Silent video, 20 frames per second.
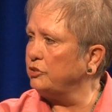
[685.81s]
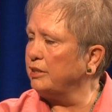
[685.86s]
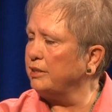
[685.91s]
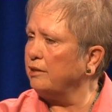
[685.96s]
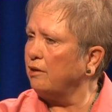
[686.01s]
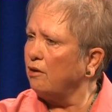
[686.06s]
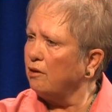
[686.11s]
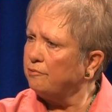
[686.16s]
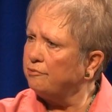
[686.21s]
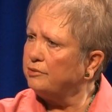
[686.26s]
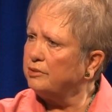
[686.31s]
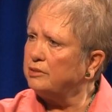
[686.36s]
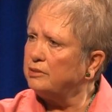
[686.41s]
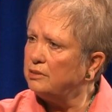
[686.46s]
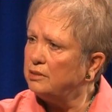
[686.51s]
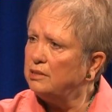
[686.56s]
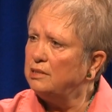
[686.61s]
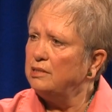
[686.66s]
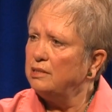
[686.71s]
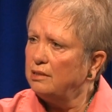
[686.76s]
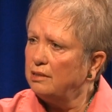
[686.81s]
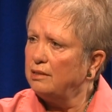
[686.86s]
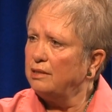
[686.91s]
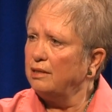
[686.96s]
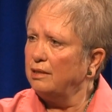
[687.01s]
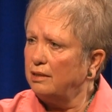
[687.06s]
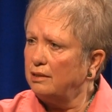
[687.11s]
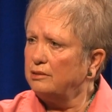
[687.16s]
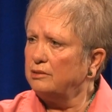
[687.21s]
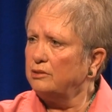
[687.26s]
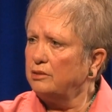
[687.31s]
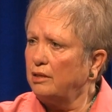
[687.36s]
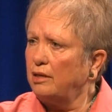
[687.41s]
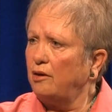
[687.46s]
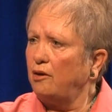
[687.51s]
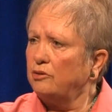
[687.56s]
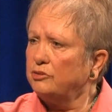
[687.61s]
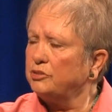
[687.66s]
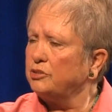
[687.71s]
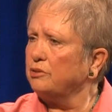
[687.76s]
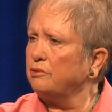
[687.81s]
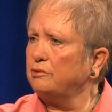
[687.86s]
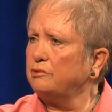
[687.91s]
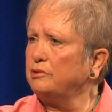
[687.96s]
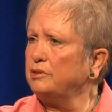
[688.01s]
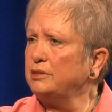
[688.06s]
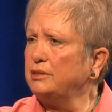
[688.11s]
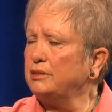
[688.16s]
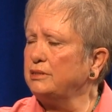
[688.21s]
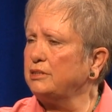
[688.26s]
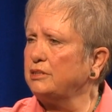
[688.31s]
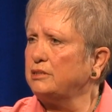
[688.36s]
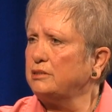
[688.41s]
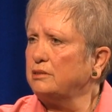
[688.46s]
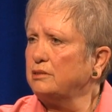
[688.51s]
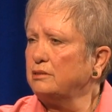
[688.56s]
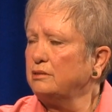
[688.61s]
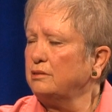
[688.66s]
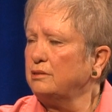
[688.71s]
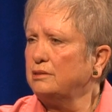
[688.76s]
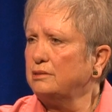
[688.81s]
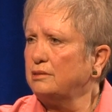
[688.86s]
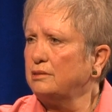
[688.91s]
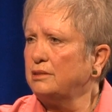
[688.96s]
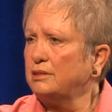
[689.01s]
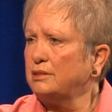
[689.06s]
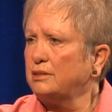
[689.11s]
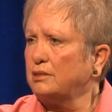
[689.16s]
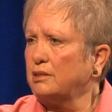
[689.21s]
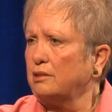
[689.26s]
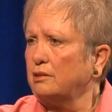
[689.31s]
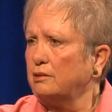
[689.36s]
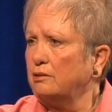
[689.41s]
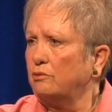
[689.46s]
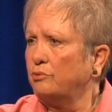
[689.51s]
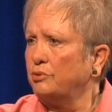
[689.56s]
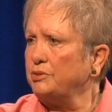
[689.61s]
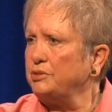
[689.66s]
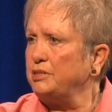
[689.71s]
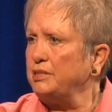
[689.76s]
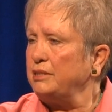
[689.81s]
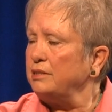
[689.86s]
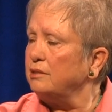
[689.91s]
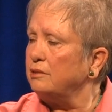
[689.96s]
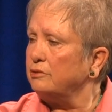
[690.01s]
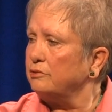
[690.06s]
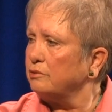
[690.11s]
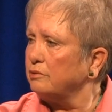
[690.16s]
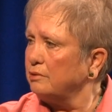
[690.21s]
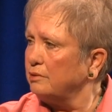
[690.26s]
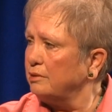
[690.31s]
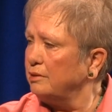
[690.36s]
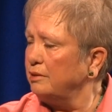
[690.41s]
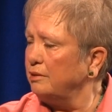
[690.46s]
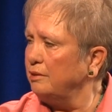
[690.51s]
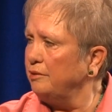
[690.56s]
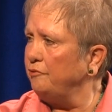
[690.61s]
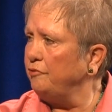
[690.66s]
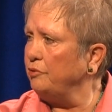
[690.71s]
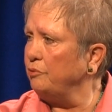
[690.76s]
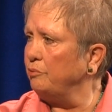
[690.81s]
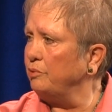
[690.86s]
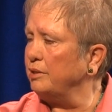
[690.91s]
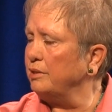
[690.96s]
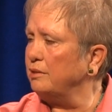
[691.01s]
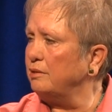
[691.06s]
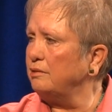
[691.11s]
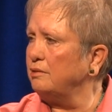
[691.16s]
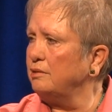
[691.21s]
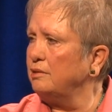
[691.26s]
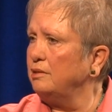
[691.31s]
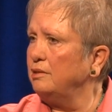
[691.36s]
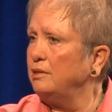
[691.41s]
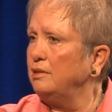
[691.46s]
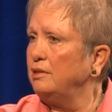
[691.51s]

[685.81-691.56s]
They often also, this ordeal, if you will,